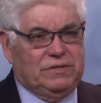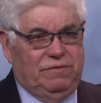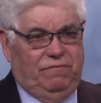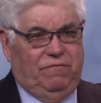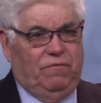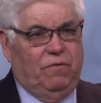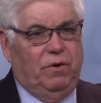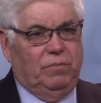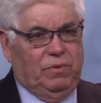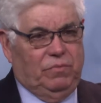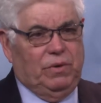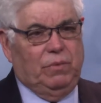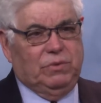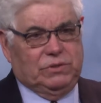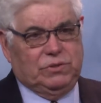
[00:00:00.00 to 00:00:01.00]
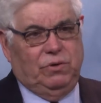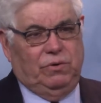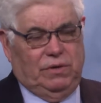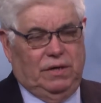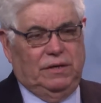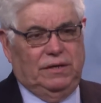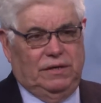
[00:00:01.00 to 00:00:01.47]
us informed of what was
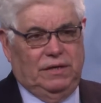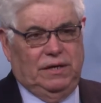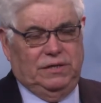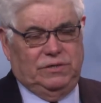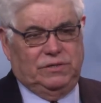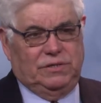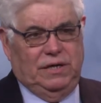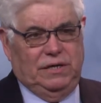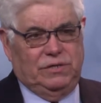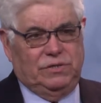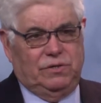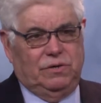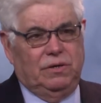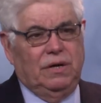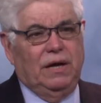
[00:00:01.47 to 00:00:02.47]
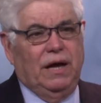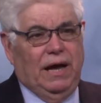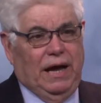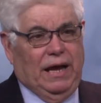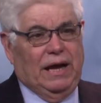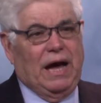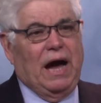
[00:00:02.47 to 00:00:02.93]
going on in the legislature
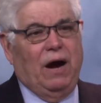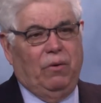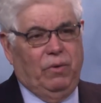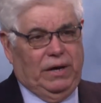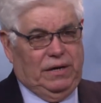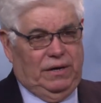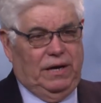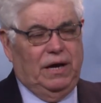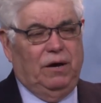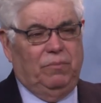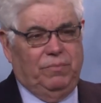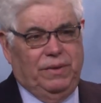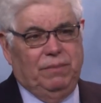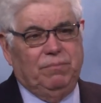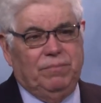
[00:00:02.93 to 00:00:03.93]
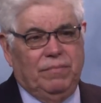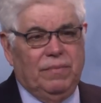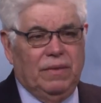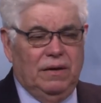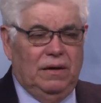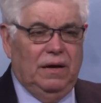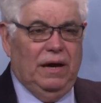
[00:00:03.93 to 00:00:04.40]
and how we could help them.
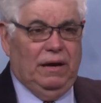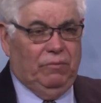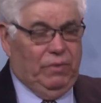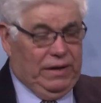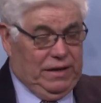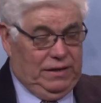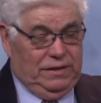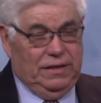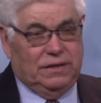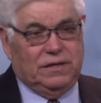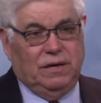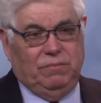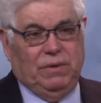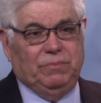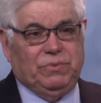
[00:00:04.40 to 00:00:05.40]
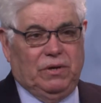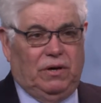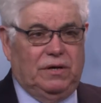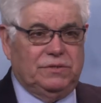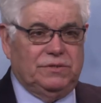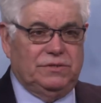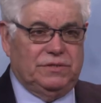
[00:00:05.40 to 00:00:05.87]
And we did come up to
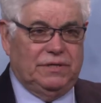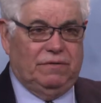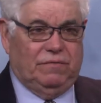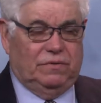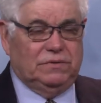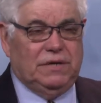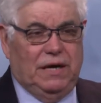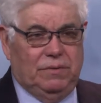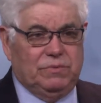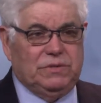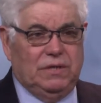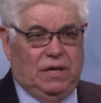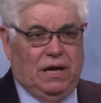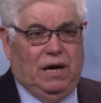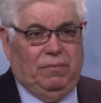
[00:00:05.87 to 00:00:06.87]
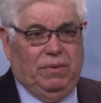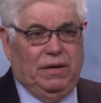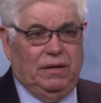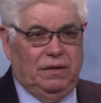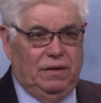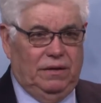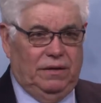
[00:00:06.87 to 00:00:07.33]
Austin several times to
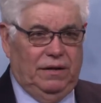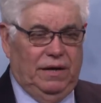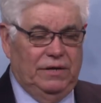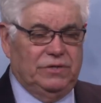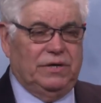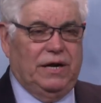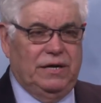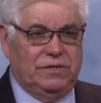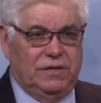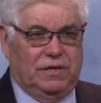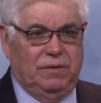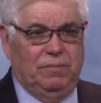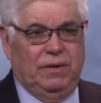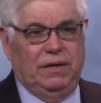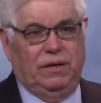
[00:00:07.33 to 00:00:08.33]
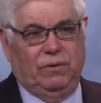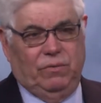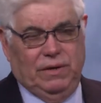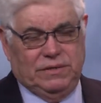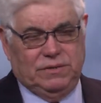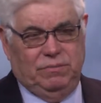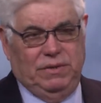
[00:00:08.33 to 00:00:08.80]
lobby uh, the Education Committee, the
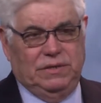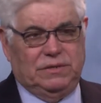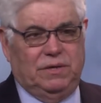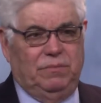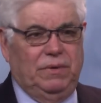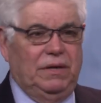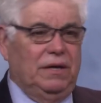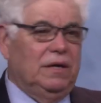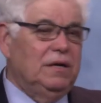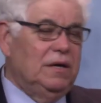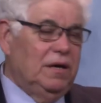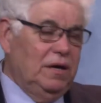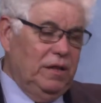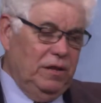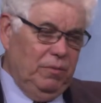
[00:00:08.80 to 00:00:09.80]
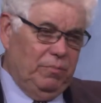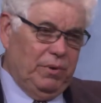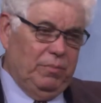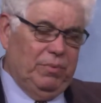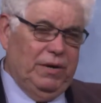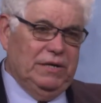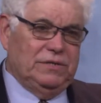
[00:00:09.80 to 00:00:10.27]
Ways and Means Committee, the
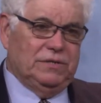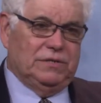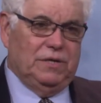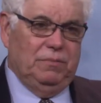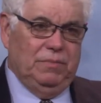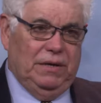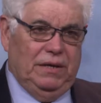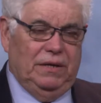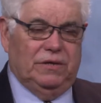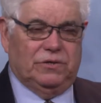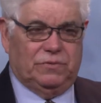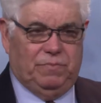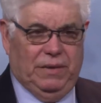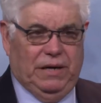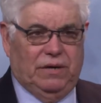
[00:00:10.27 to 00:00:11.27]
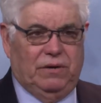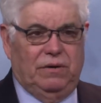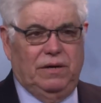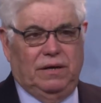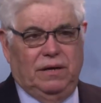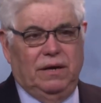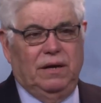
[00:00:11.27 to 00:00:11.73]
Appropriations Committee, the
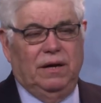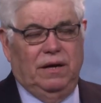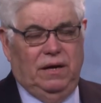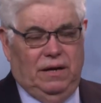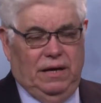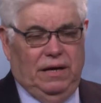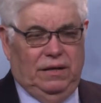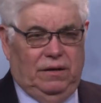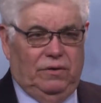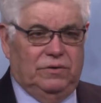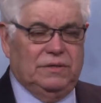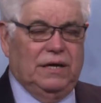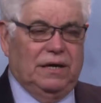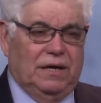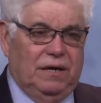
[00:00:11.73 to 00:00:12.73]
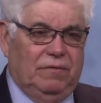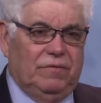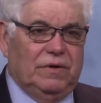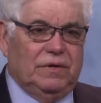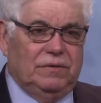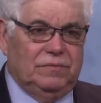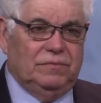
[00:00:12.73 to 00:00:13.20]
Speaker, and, and the Lieutenant
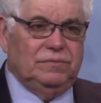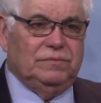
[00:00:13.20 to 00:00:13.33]
Governor.